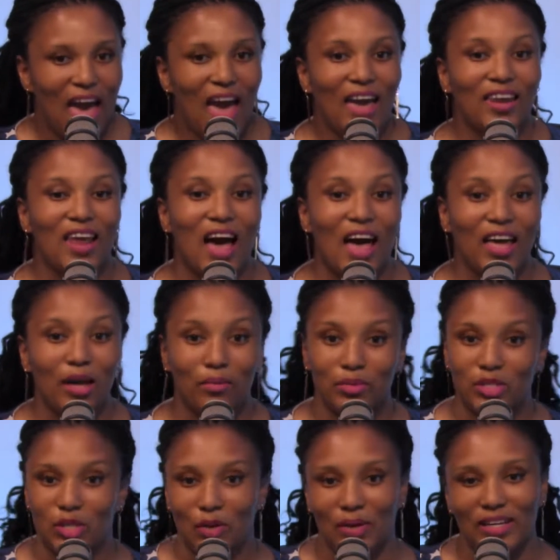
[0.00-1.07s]
And I am
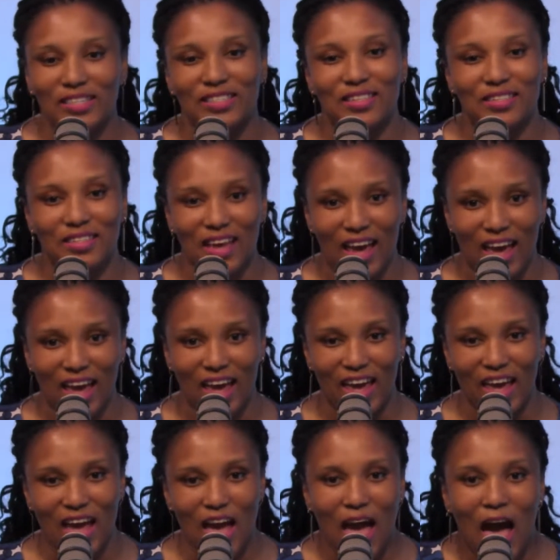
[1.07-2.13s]
joined
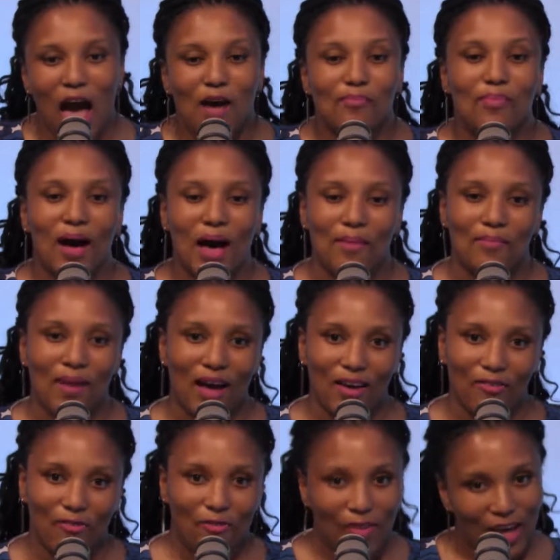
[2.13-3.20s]
today by my
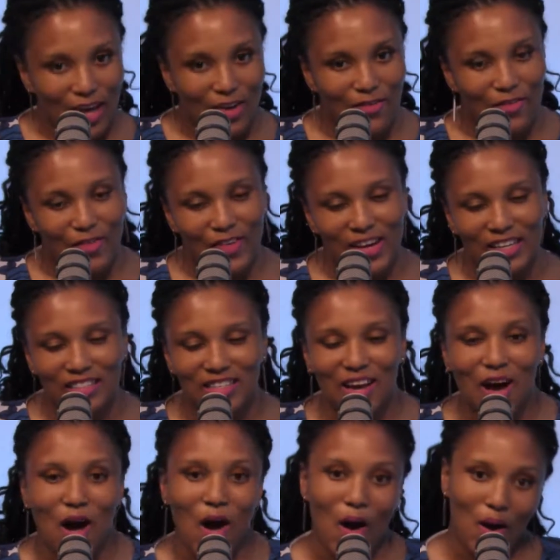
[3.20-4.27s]
favorite
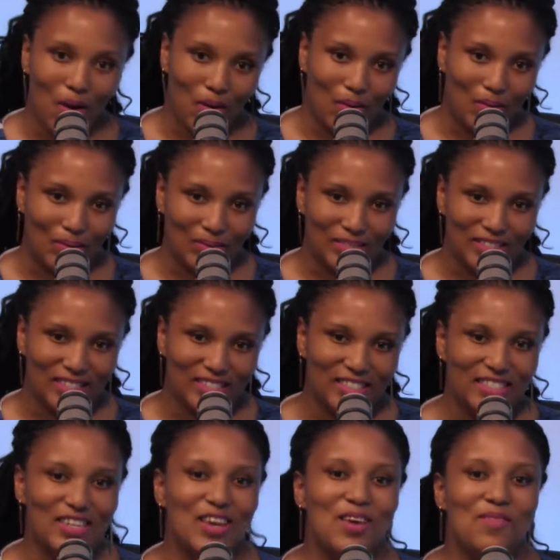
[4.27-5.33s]

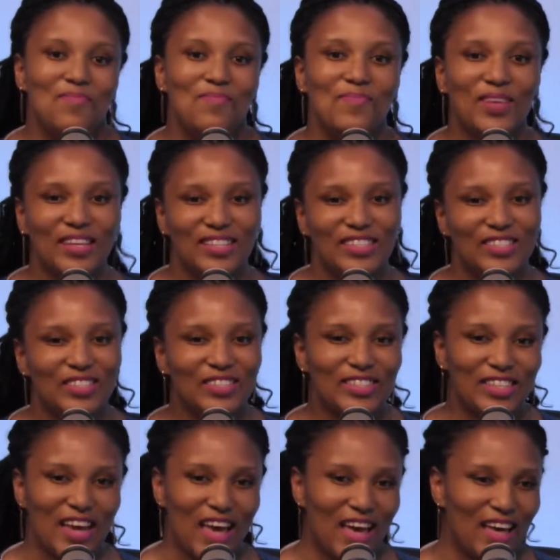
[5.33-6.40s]
host, Mr.
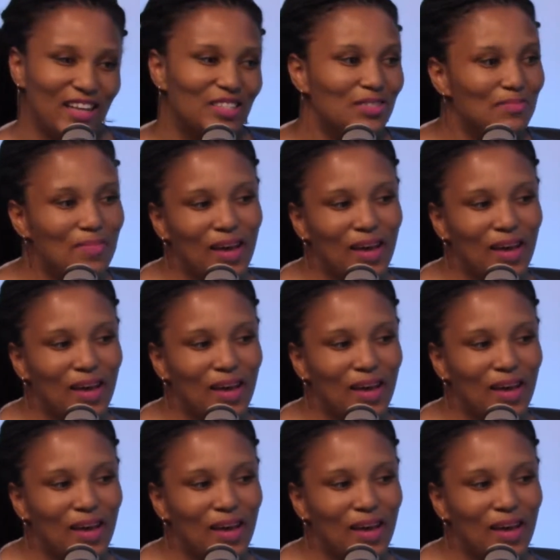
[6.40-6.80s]
Chaz